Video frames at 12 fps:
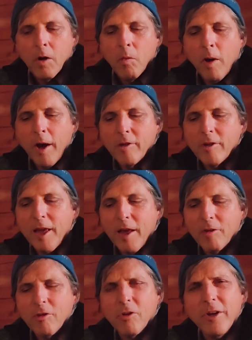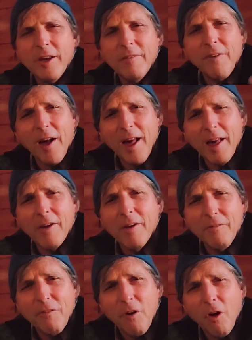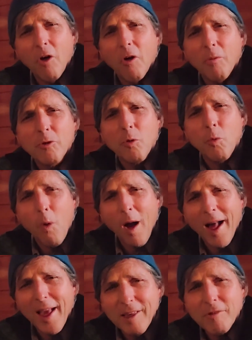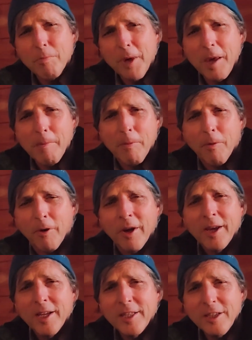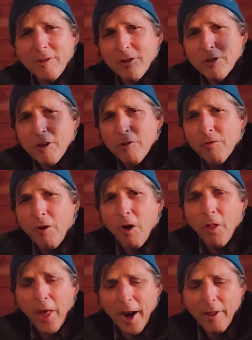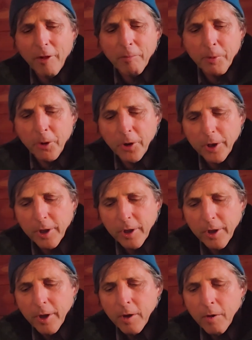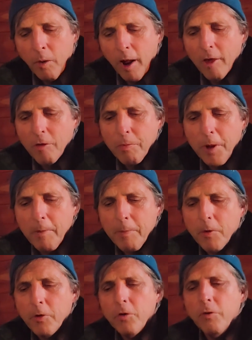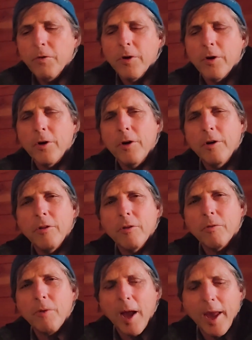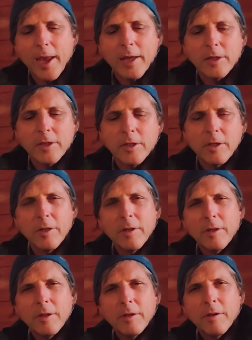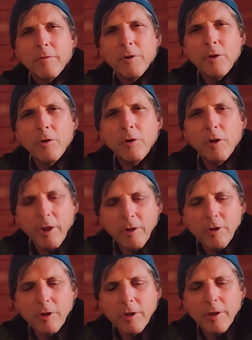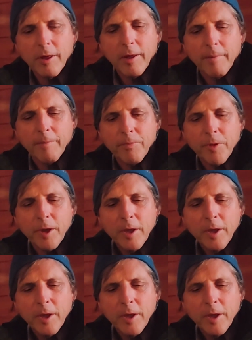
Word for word: Wise counsel invo- involves wise people. It doesn't just fall out of the book. Wise people who've earned the right for you to listen to them.